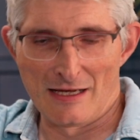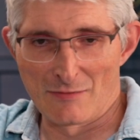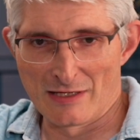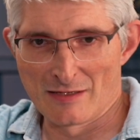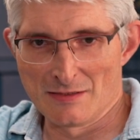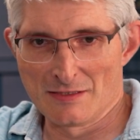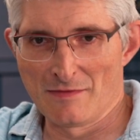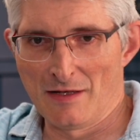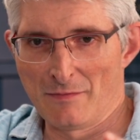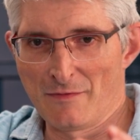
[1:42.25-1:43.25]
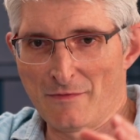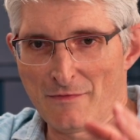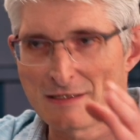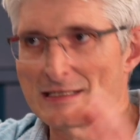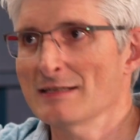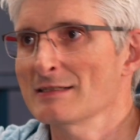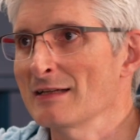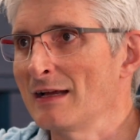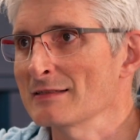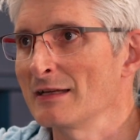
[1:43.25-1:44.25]
and we can develop fantastic
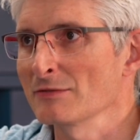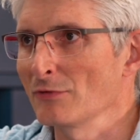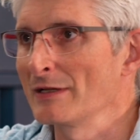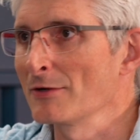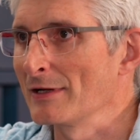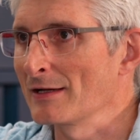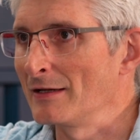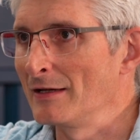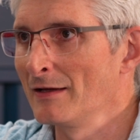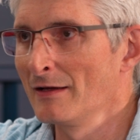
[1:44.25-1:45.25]
assays really quickly